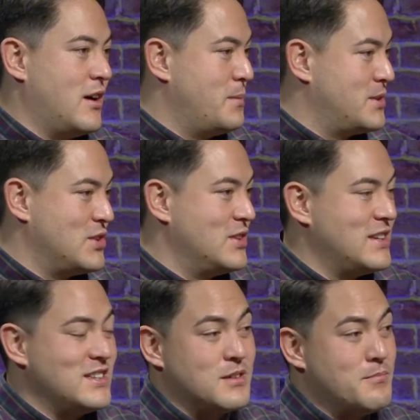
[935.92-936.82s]

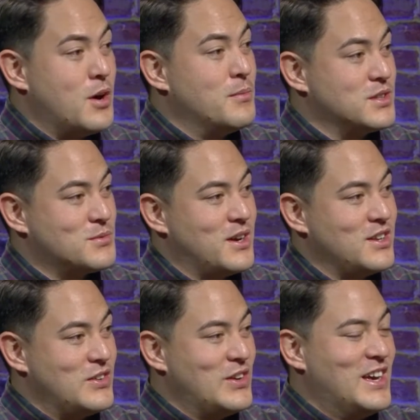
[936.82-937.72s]
opportunities and moments where
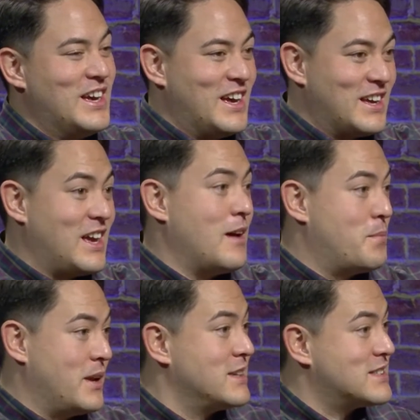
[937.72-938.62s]
you get
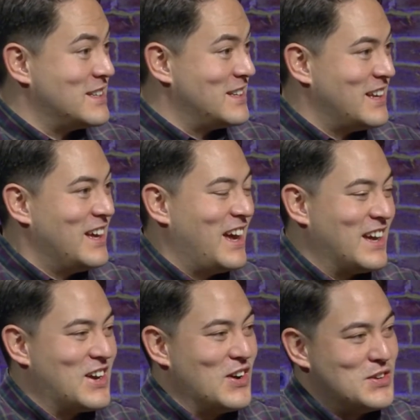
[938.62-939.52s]
blessed and
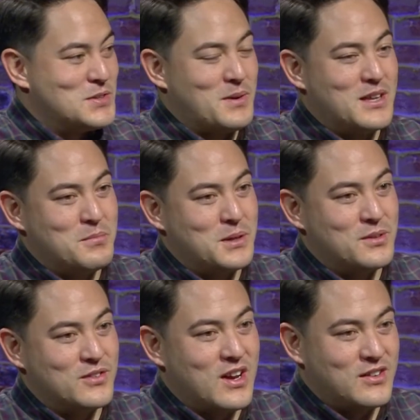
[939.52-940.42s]
encouraged by the
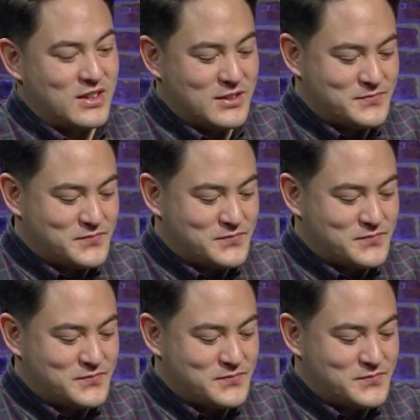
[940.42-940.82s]
people around you.